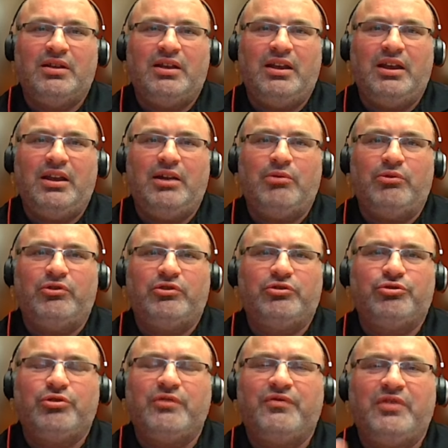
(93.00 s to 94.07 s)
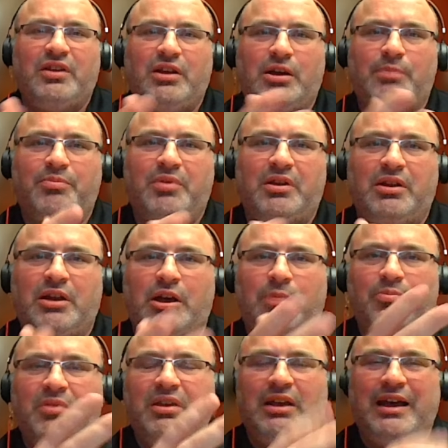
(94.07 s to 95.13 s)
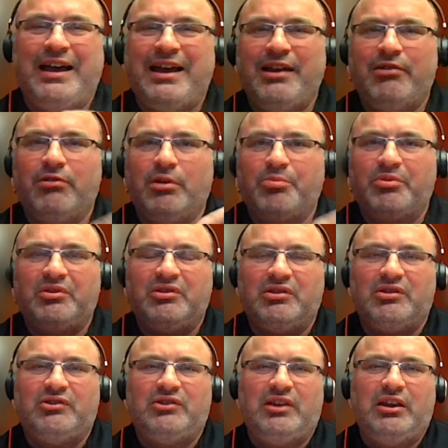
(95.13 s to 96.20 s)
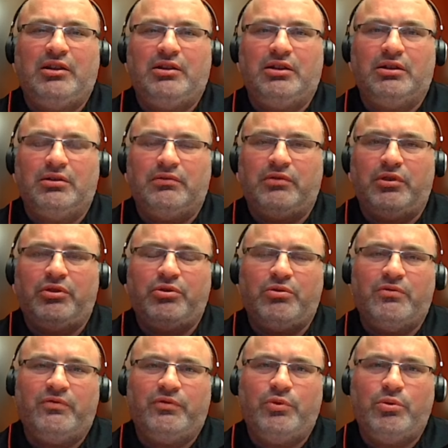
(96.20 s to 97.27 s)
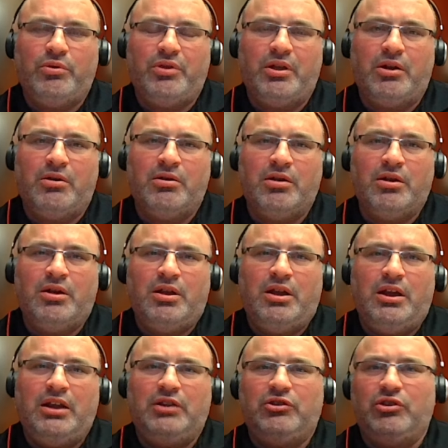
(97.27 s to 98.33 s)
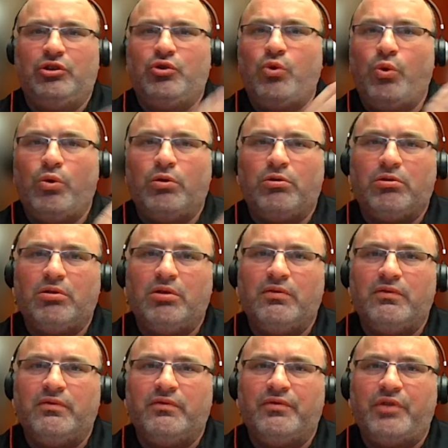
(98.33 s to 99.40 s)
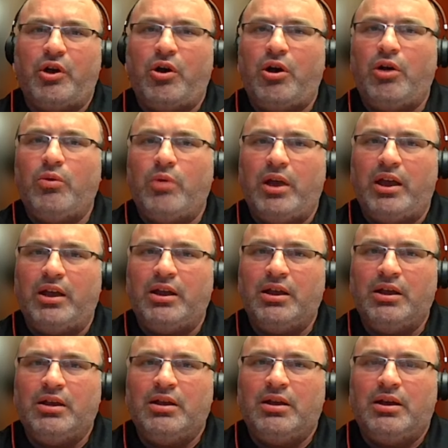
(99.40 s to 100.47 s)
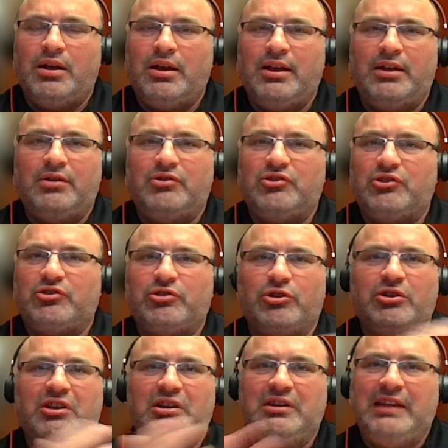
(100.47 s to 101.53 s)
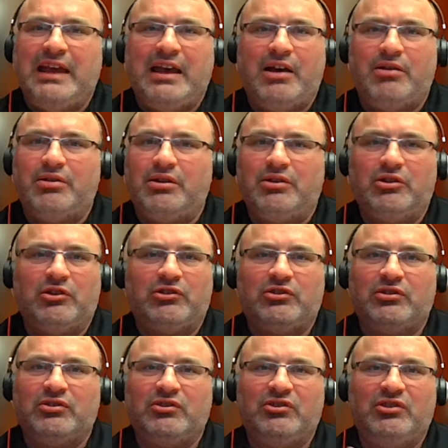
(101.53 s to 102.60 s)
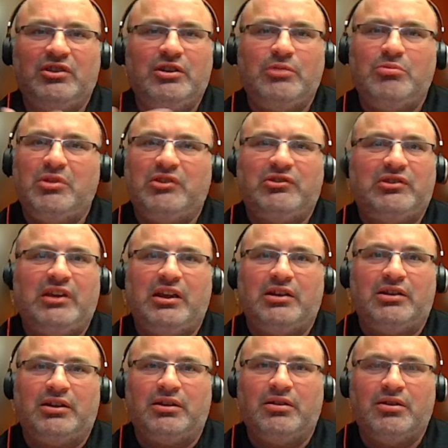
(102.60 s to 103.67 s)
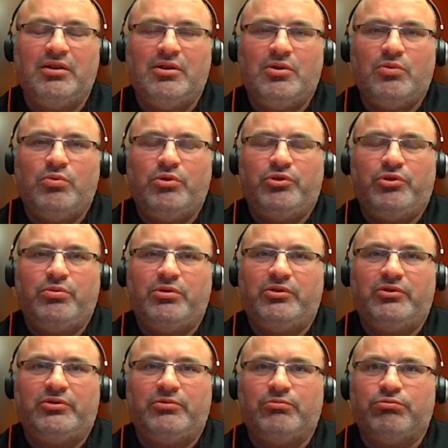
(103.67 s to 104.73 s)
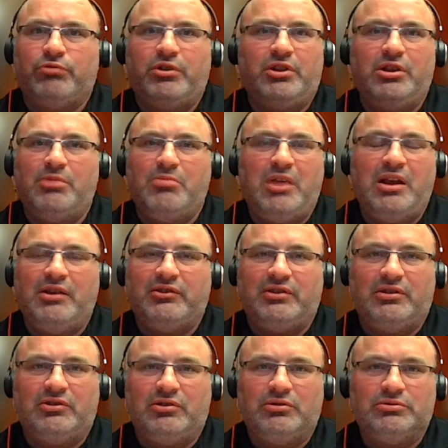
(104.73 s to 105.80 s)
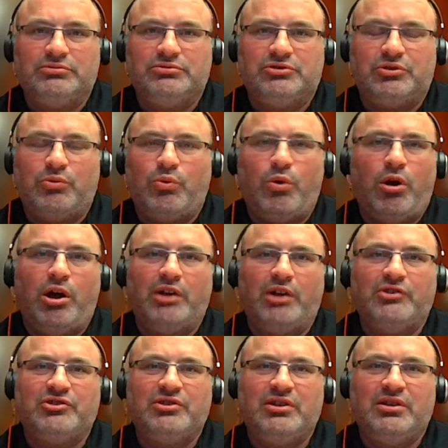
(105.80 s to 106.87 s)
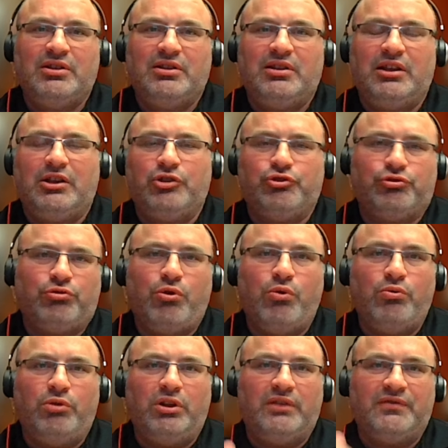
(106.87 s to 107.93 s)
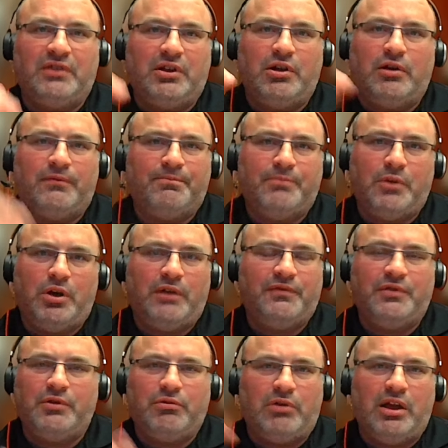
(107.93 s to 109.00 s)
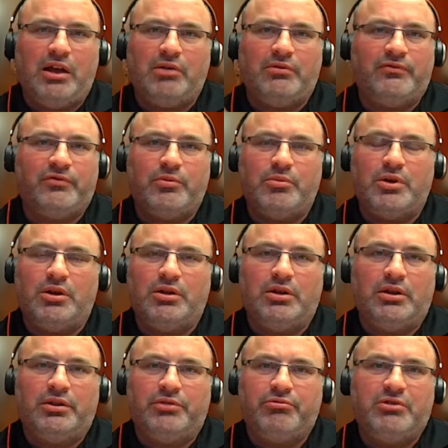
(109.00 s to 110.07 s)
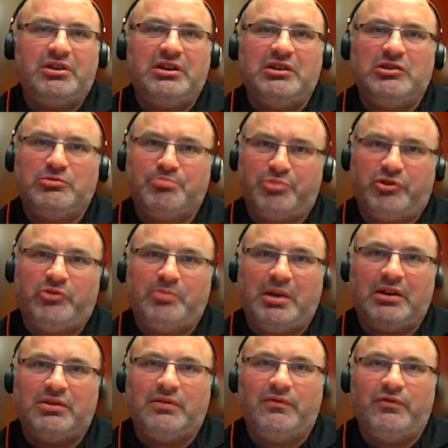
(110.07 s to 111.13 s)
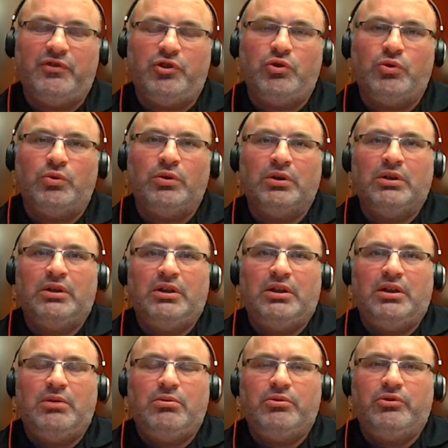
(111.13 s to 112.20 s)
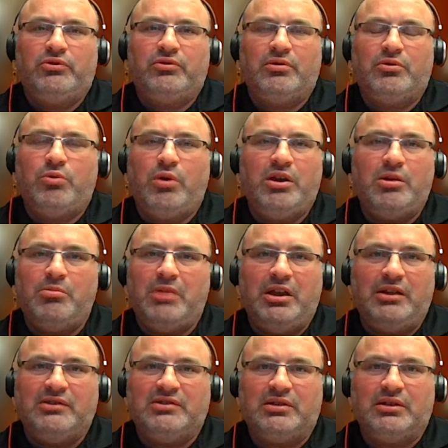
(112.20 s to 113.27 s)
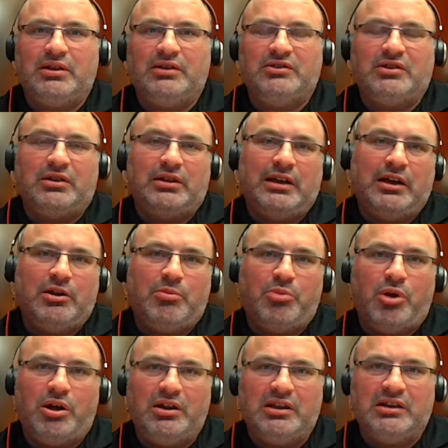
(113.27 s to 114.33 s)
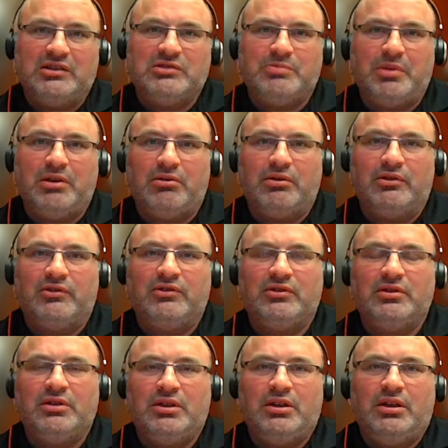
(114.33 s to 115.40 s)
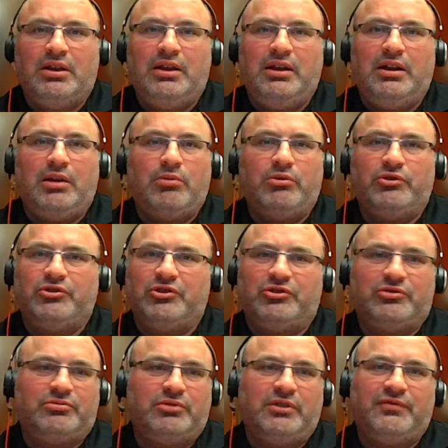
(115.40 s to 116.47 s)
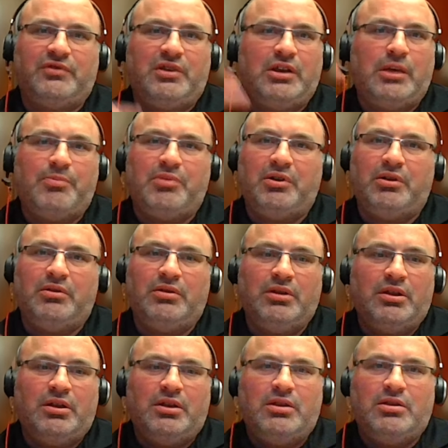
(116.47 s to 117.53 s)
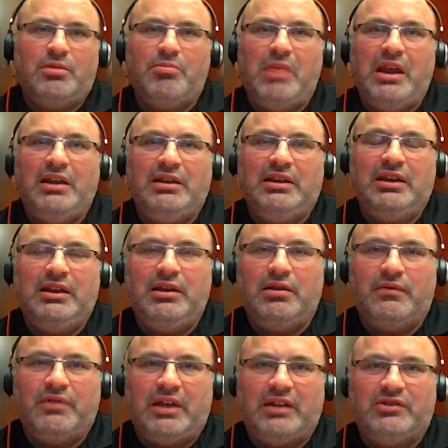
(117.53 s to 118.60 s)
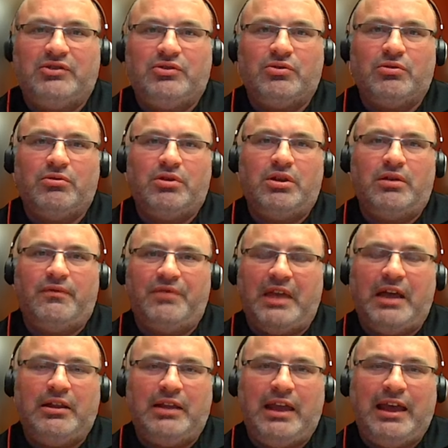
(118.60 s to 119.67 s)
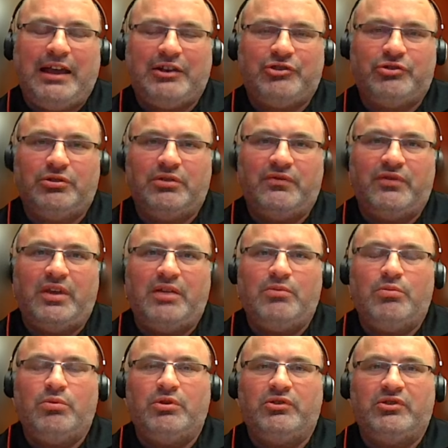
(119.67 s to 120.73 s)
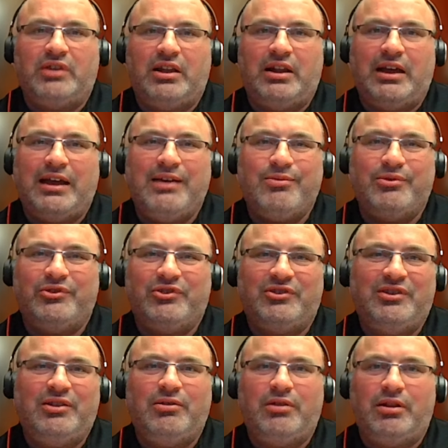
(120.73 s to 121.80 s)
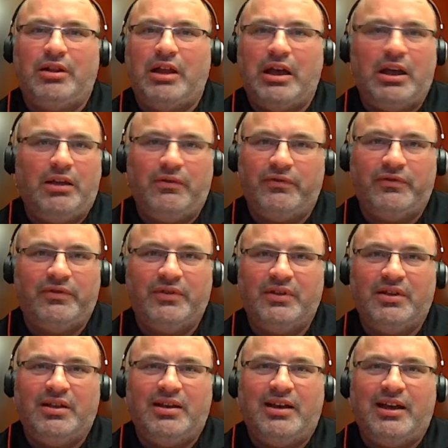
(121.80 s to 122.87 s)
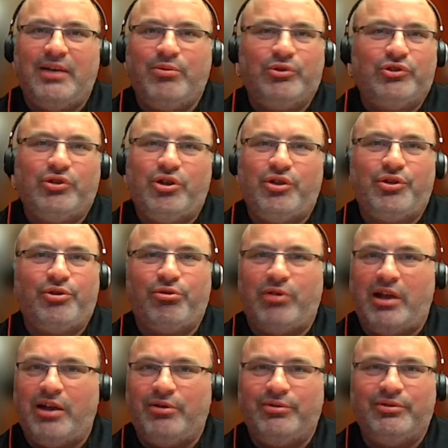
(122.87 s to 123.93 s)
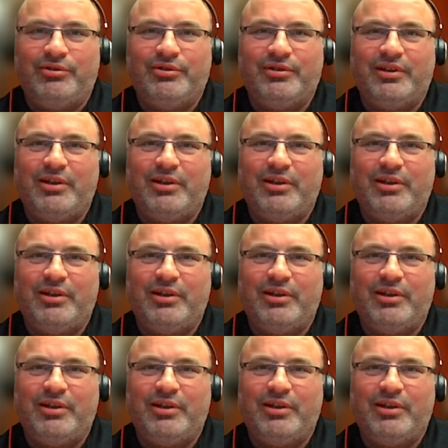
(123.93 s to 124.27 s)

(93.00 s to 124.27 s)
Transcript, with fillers: and I was drifting up and up, higher up into the ceiling of the third floor there, into the corner of the hallway, and just looking down and just seeing me standing, which was really amazing to to watch like a drone lifting off off the ground from a, a 3D perspective view. It was quite amazing as an out of body experience, and I was just lifting up. And the main key of that story of that actual event was that I was still alive. I wasn't on the ground. I